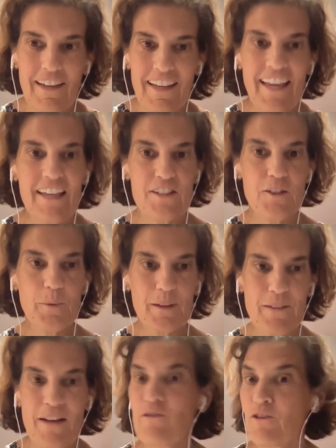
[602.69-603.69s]
Yeah, so we
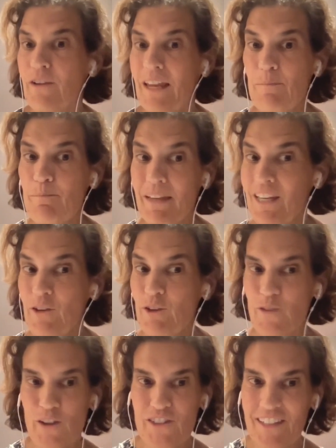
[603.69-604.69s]
have created Midi
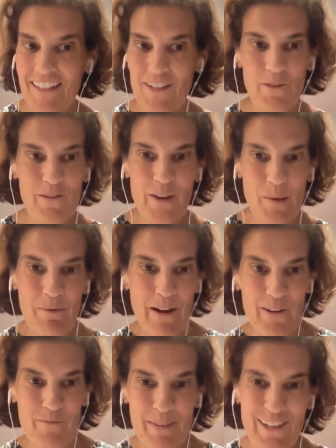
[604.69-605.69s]
University. We're very
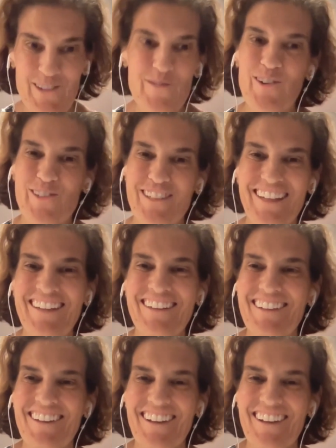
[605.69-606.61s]
proud of Midi University.